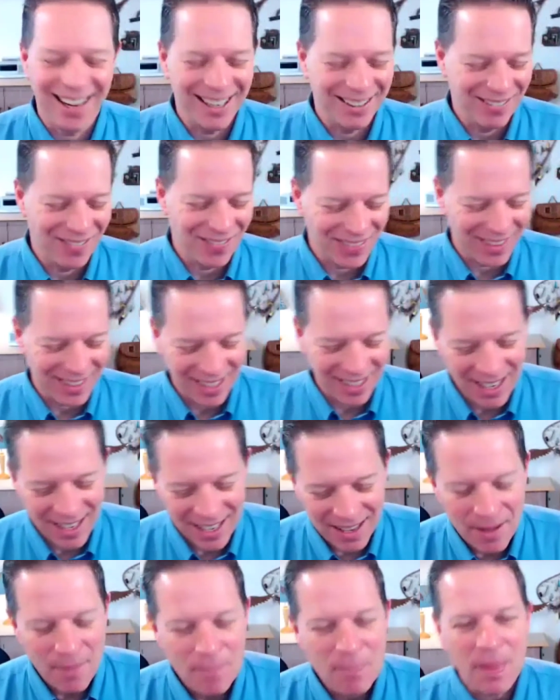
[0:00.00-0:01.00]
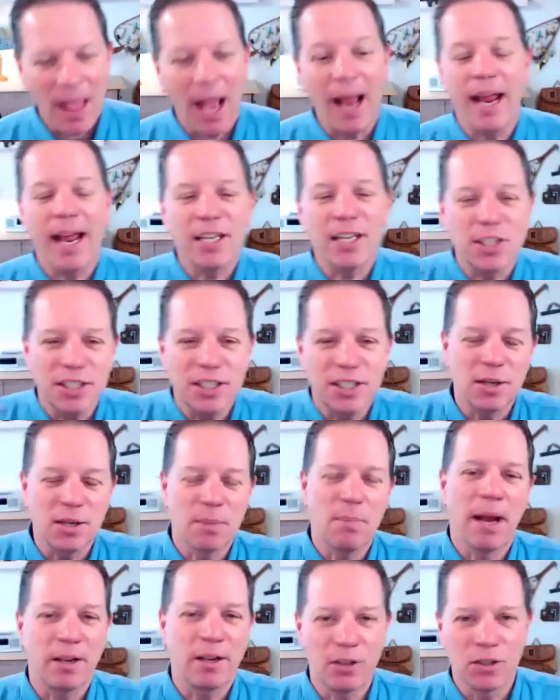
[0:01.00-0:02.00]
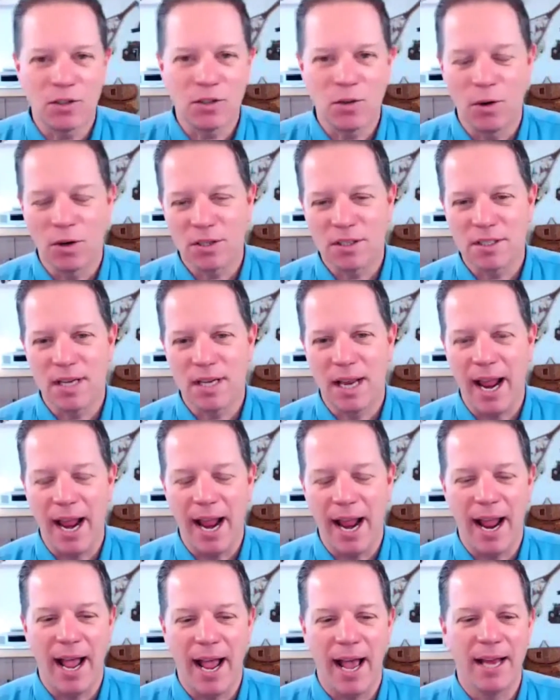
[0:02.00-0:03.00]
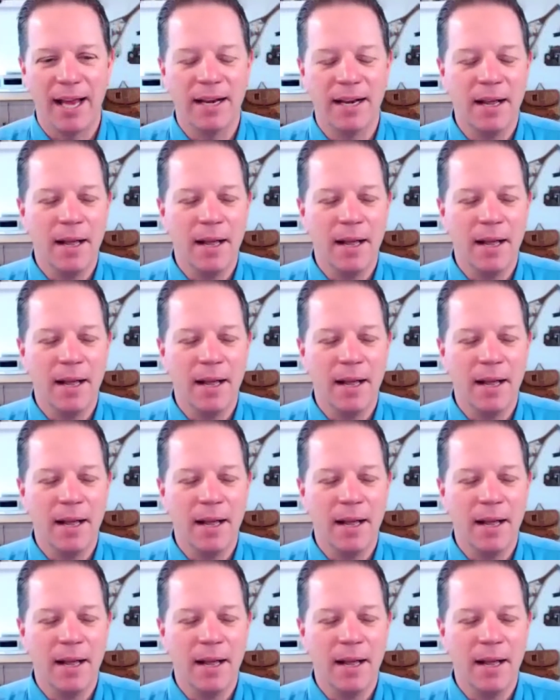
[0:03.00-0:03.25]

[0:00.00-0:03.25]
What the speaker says: Right. I actually took Michael's course, and